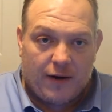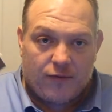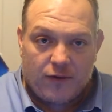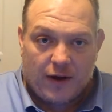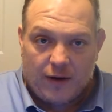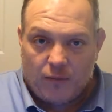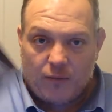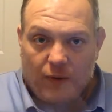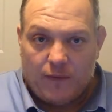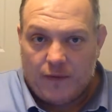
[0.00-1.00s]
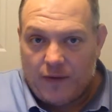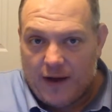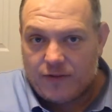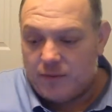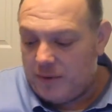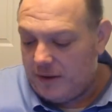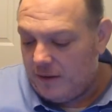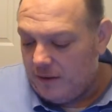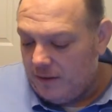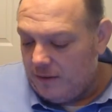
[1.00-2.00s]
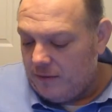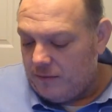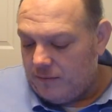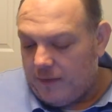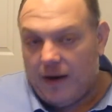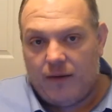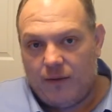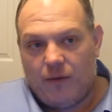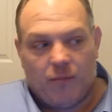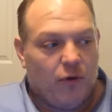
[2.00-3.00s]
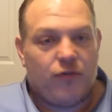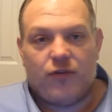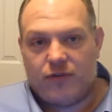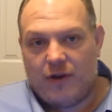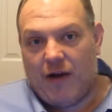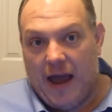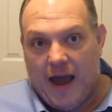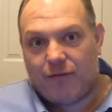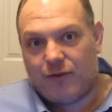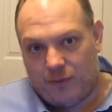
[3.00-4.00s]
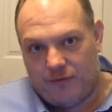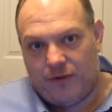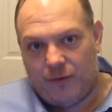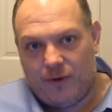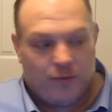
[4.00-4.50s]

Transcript: It's not one that has to be that, you know, most of the stuff I have to review it.